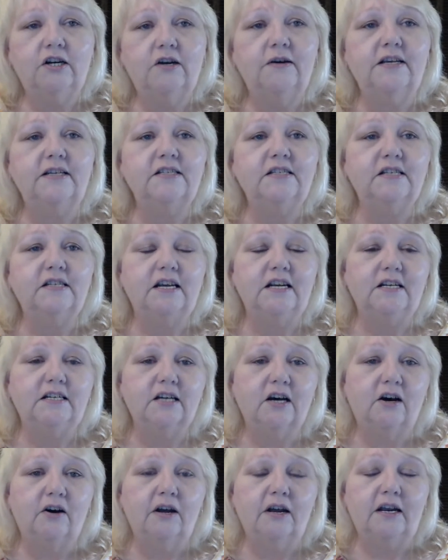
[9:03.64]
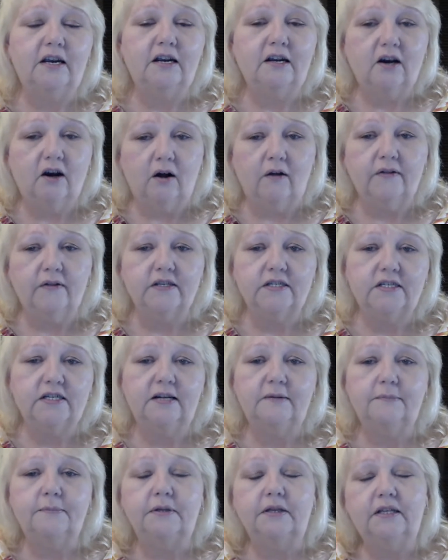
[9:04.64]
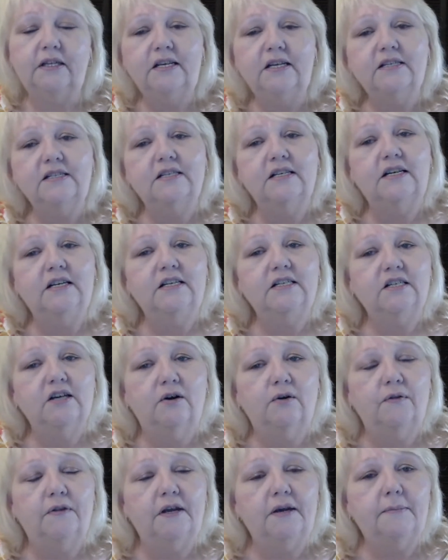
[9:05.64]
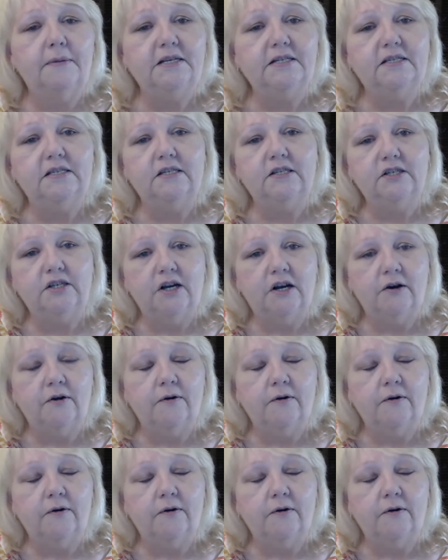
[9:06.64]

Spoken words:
he called the state police and he told them, he said,